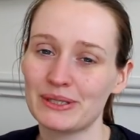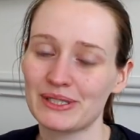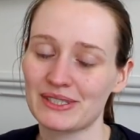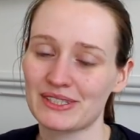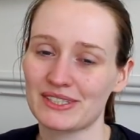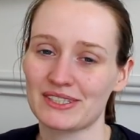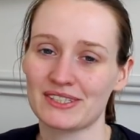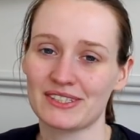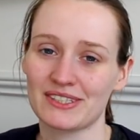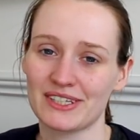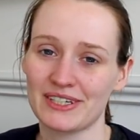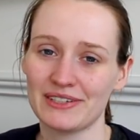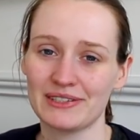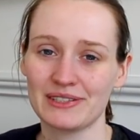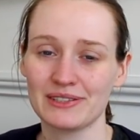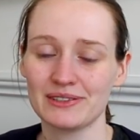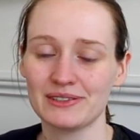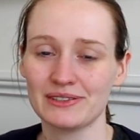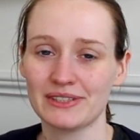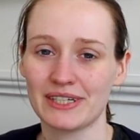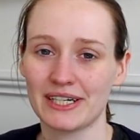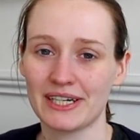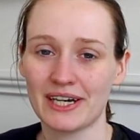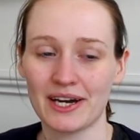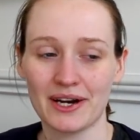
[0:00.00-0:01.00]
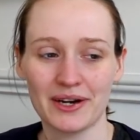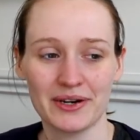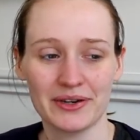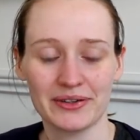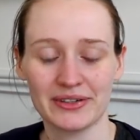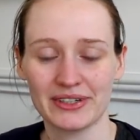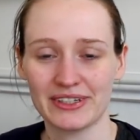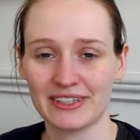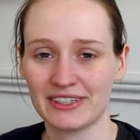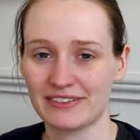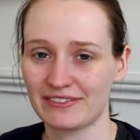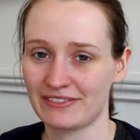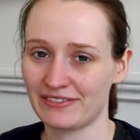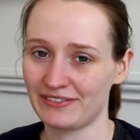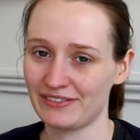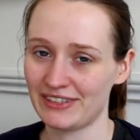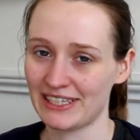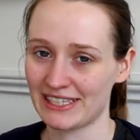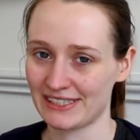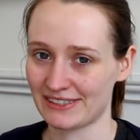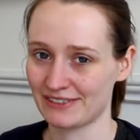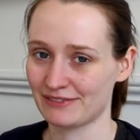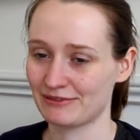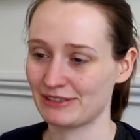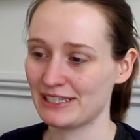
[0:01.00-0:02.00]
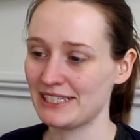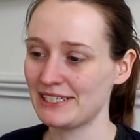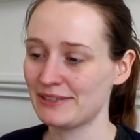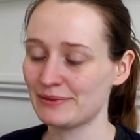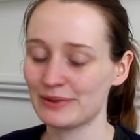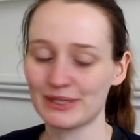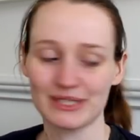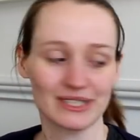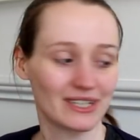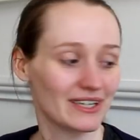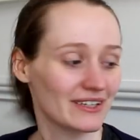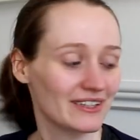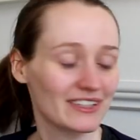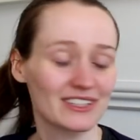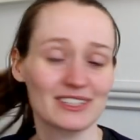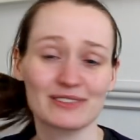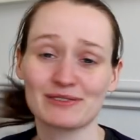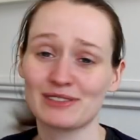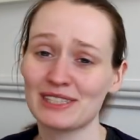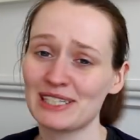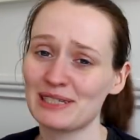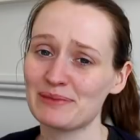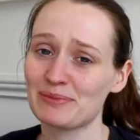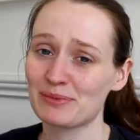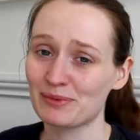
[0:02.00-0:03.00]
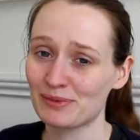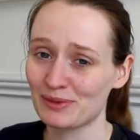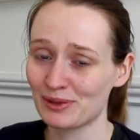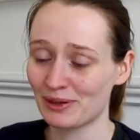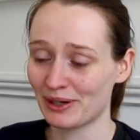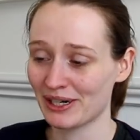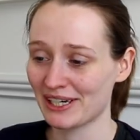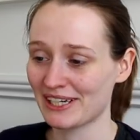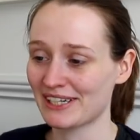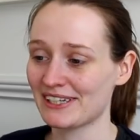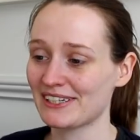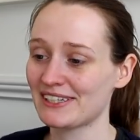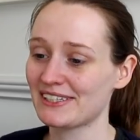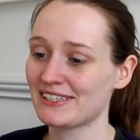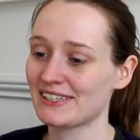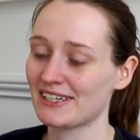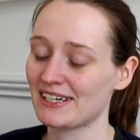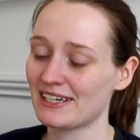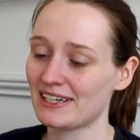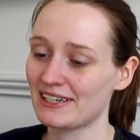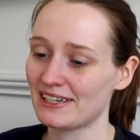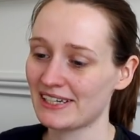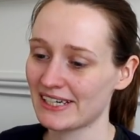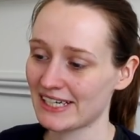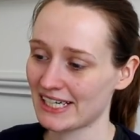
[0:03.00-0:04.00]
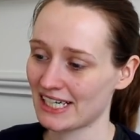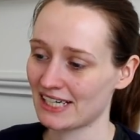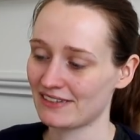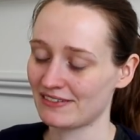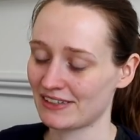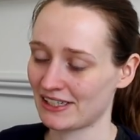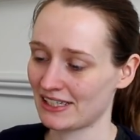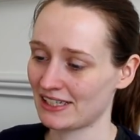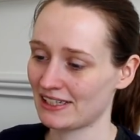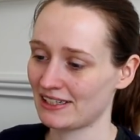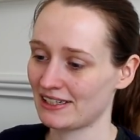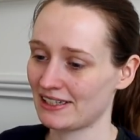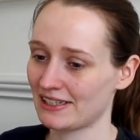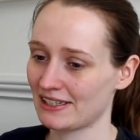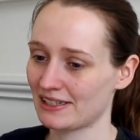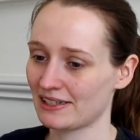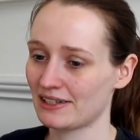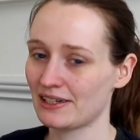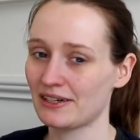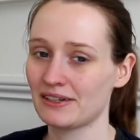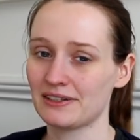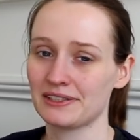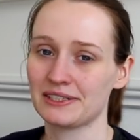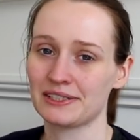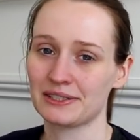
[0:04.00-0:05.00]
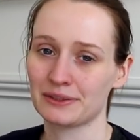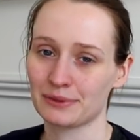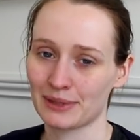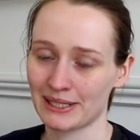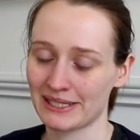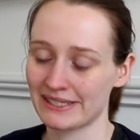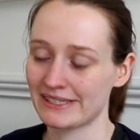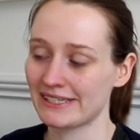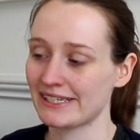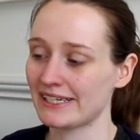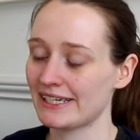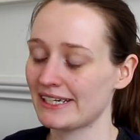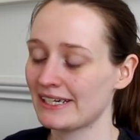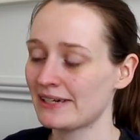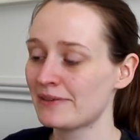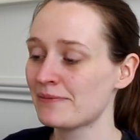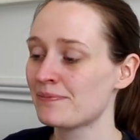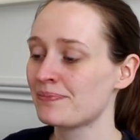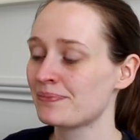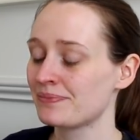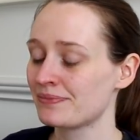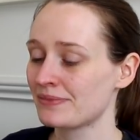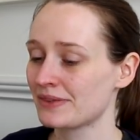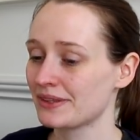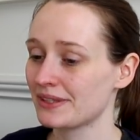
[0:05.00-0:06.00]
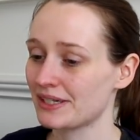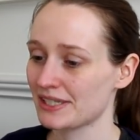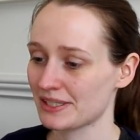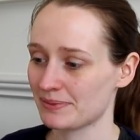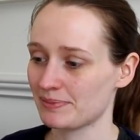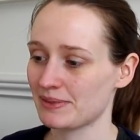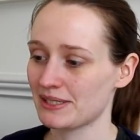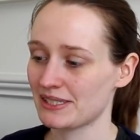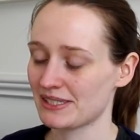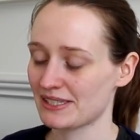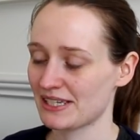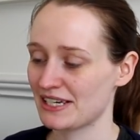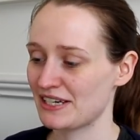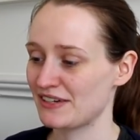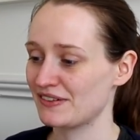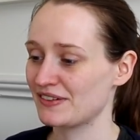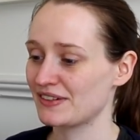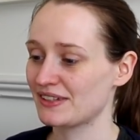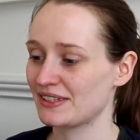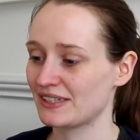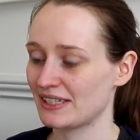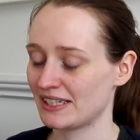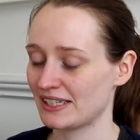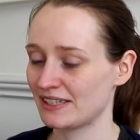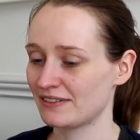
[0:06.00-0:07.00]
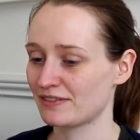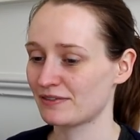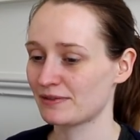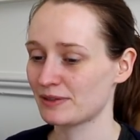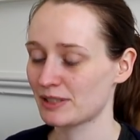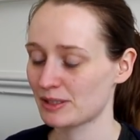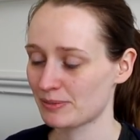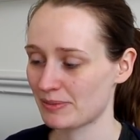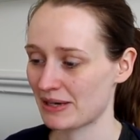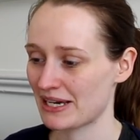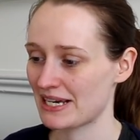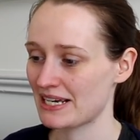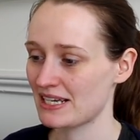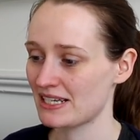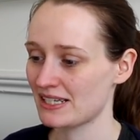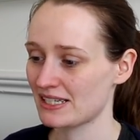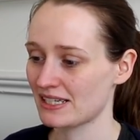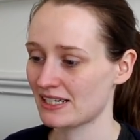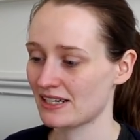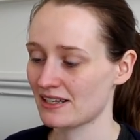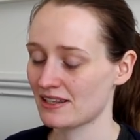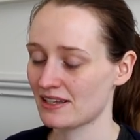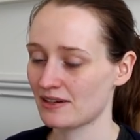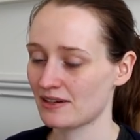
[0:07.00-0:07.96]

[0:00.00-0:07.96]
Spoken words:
books in total that I own and have yet to read, which I think is really quite good. I like having it like lower than 20. That's my safe kind of space. And I